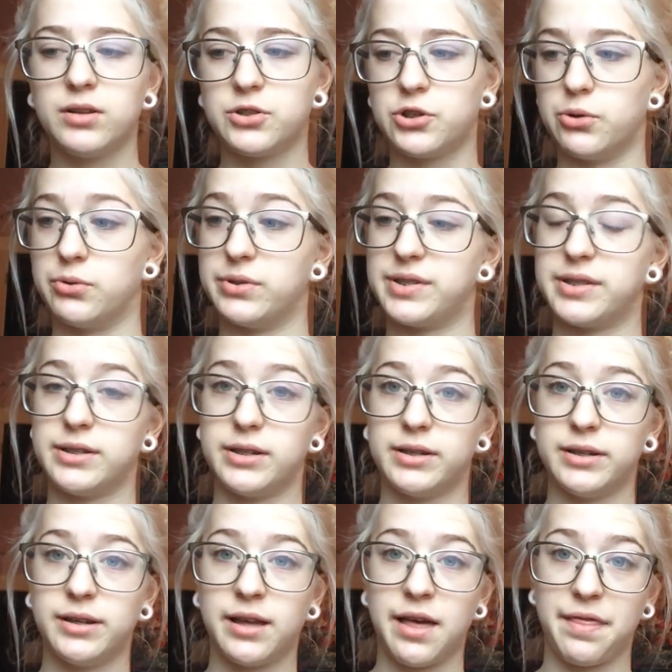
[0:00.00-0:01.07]
chose
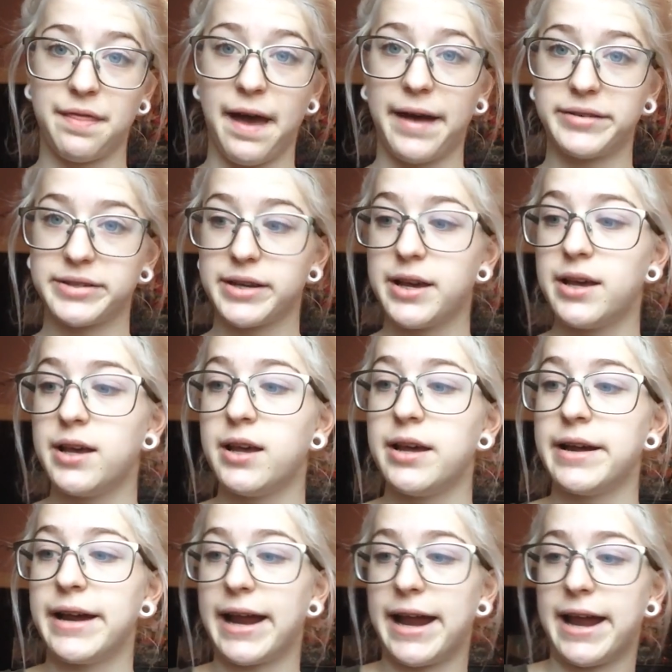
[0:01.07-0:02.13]
that.
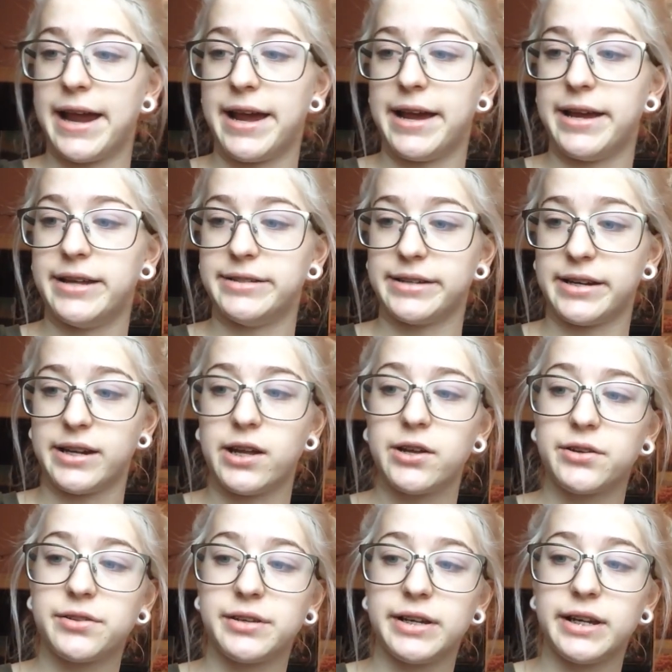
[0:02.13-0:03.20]
And
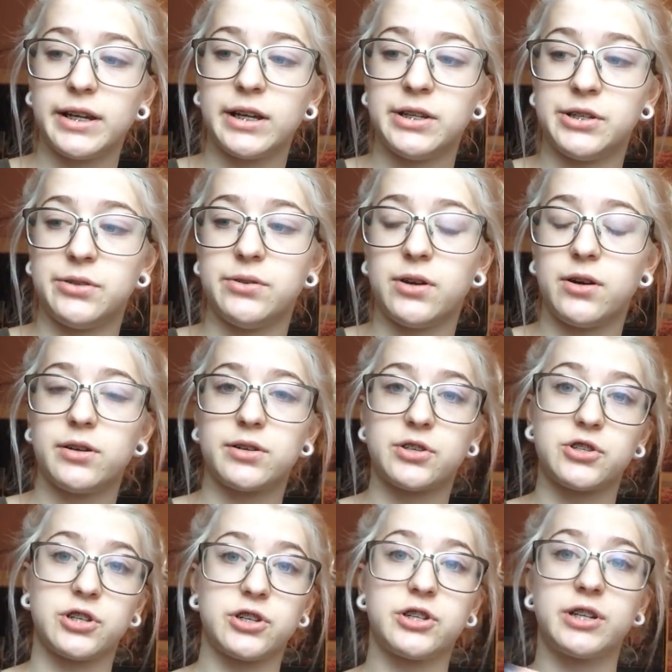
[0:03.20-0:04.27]
another thing, do not
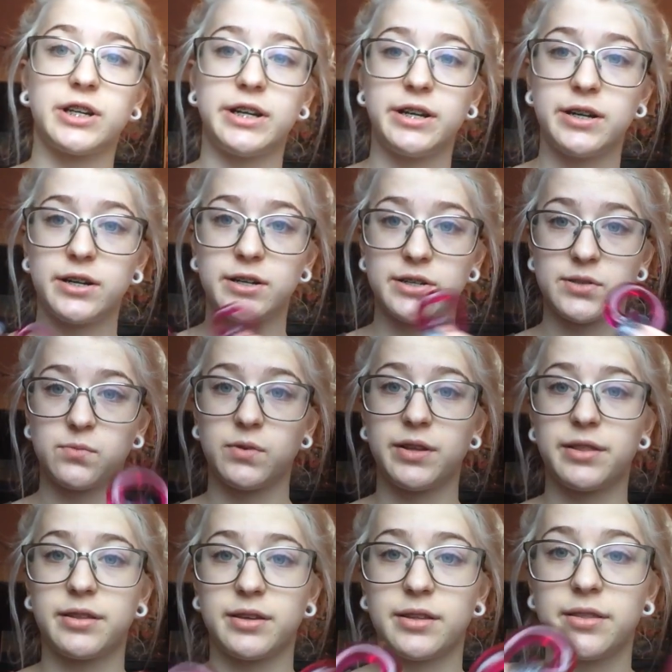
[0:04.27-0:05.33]
stretch your ears
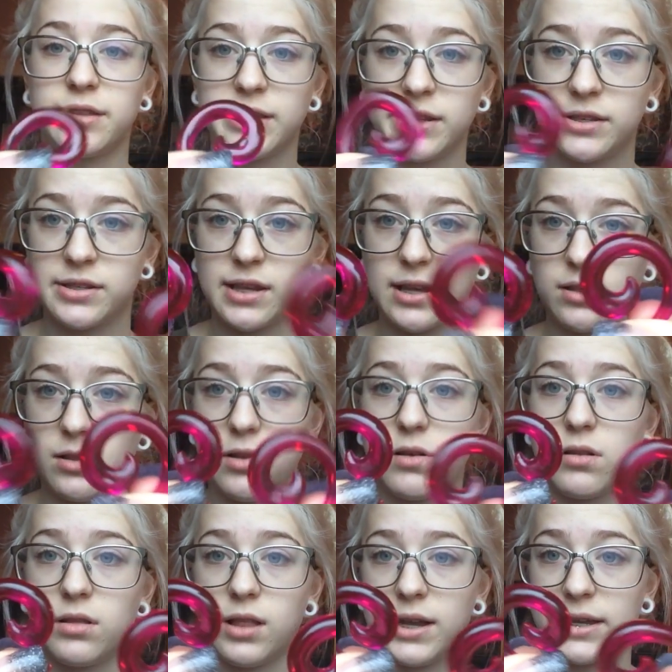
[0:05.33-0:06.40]
with things that
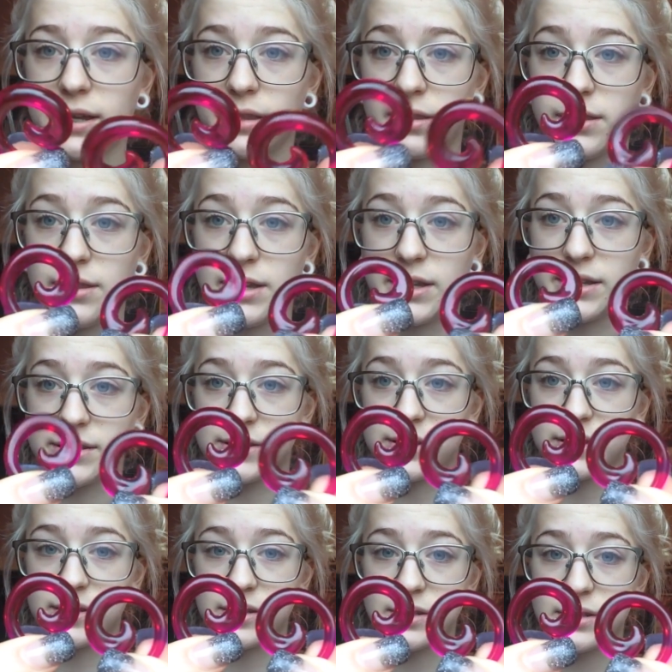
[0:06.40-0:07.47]
look like this.
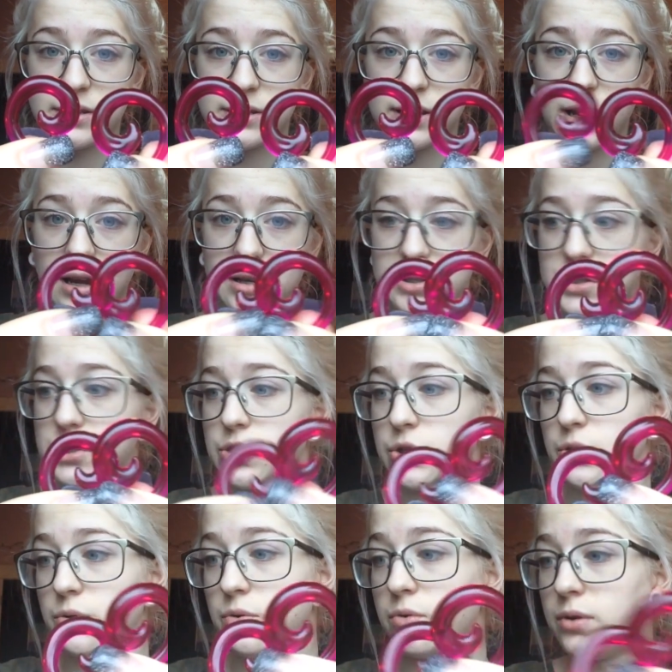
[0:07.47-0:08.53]
This is a size
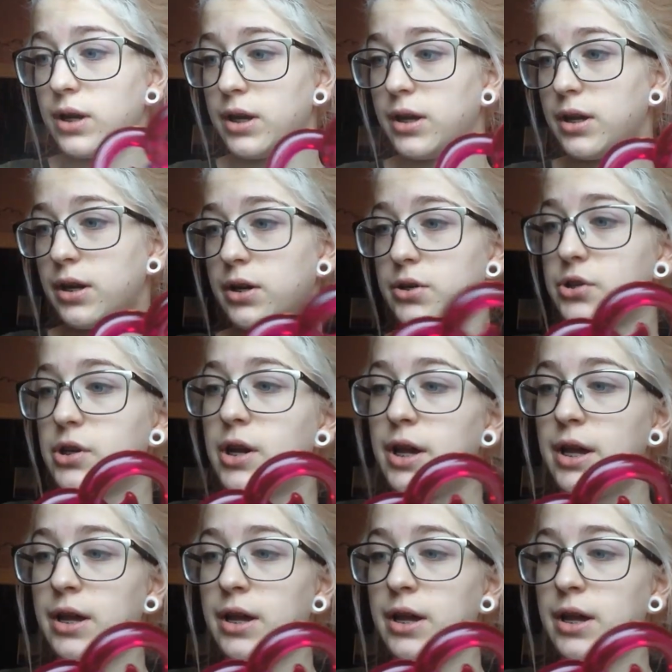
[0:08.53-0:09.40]
2 gauge,